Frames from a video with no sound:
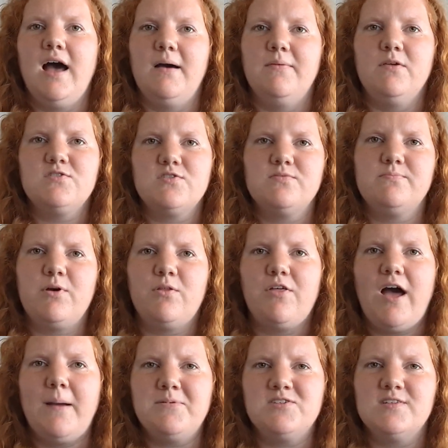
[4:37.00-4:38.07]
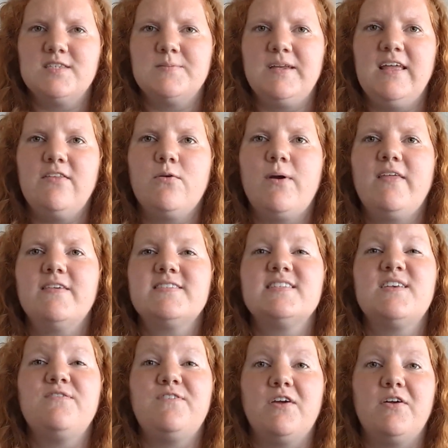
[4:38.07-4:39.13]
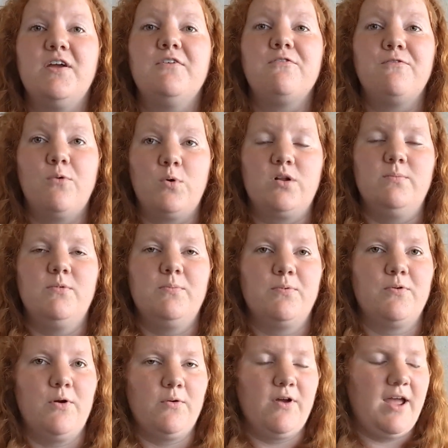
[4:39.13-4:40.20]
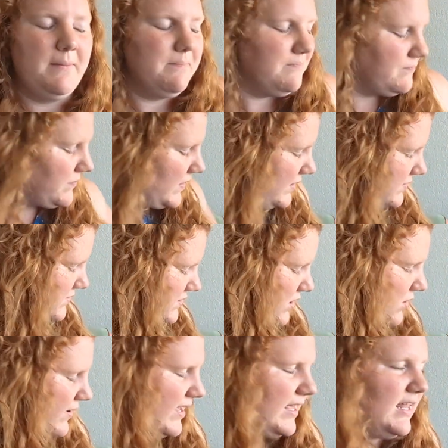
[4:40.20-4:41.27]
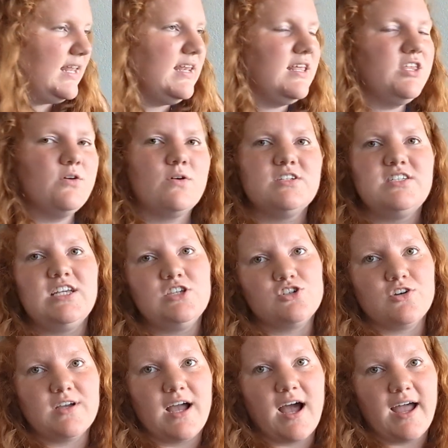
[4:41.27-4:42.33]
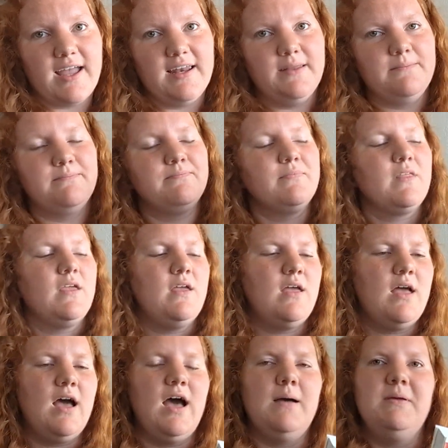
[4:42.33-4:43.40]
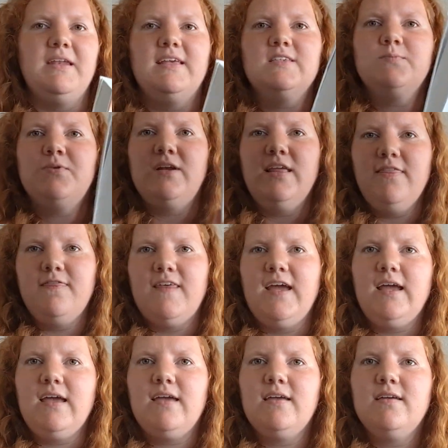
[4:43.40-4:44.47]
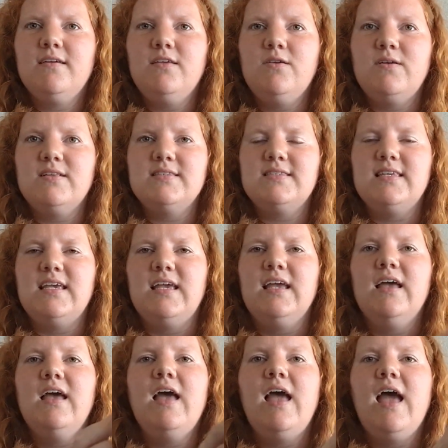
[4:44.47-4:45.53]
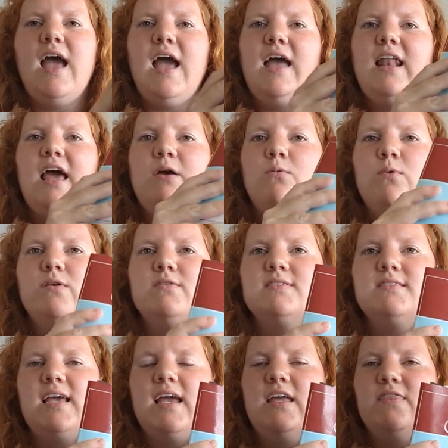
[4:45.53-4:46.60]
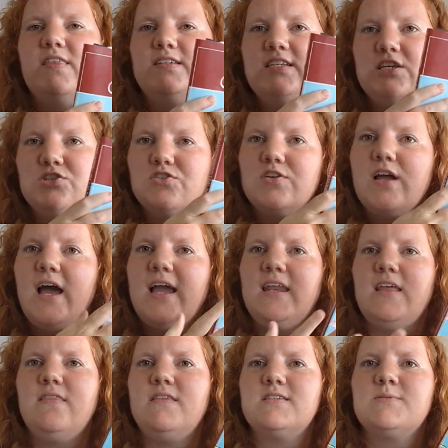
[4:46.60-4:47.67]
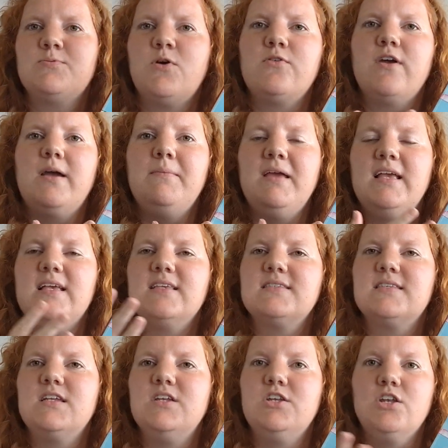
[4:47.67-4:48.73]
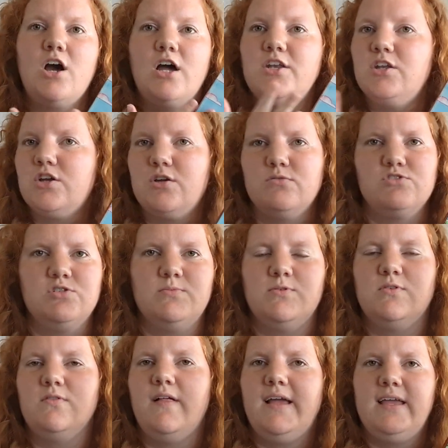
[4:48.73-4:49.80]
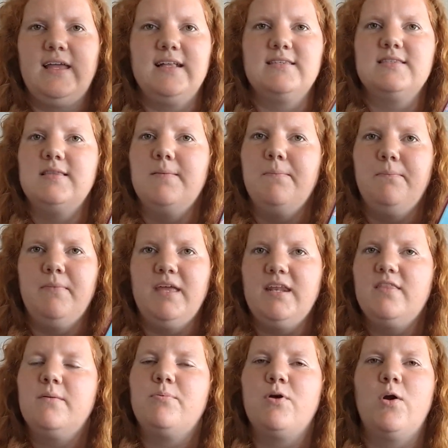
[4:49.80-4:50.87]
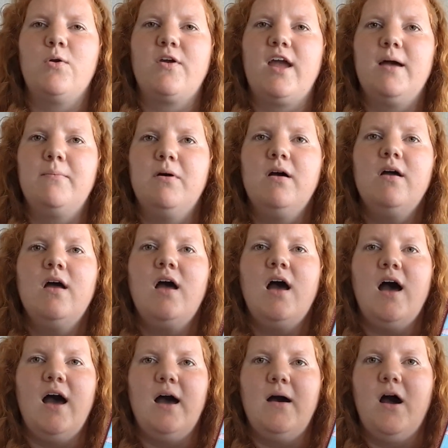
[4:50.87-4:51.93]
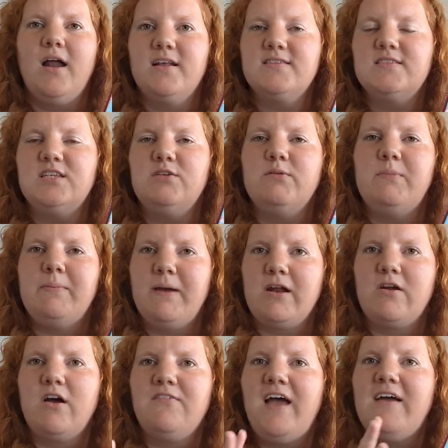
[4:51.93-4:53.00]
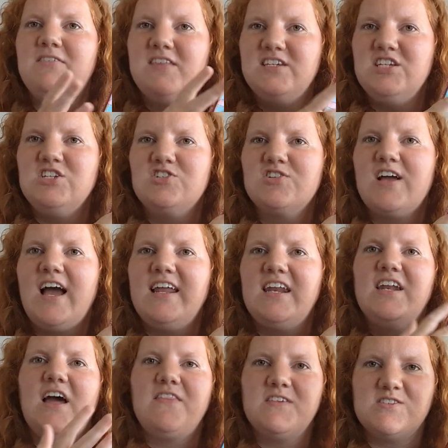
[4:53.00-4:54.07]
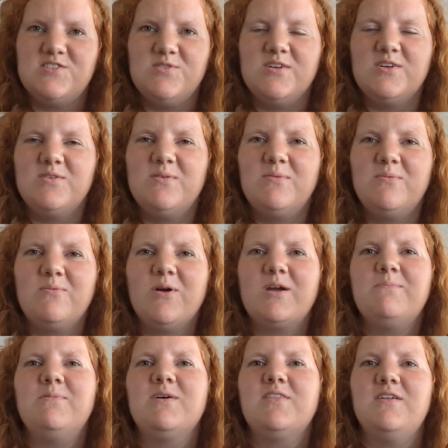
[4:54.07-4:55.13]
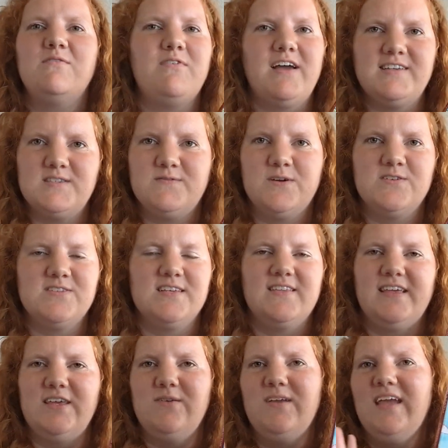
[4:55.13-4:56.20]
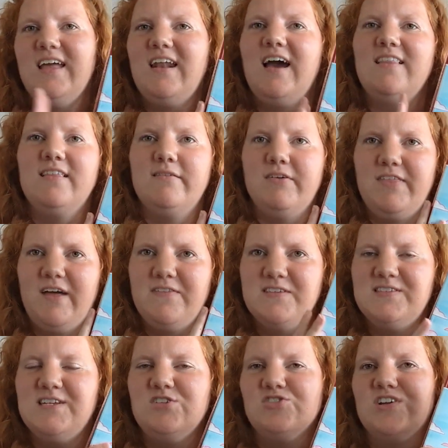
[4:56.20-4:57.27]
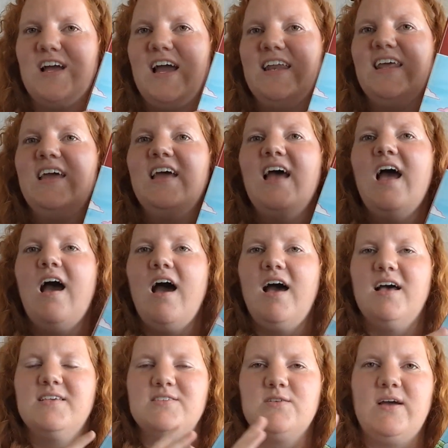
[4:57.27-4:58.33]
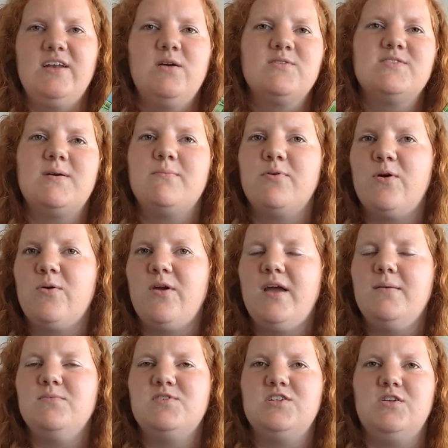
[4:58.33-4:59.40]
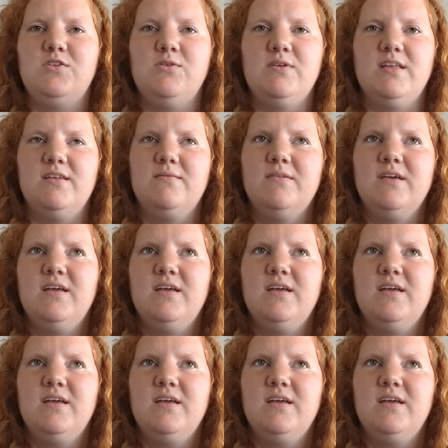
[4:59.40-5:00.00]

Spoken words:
those are both options, but either way, this is a very affordable program. So in your teacher guide, it is pretty thick, you can see. And I will say the teacher guide in this program is non-negotiable. It's the meat of the program. Honestly, you'd be better off having the teacher guide and not the student workbook than vice versa. You cannot live without this teacher guide. So I know some programs, you can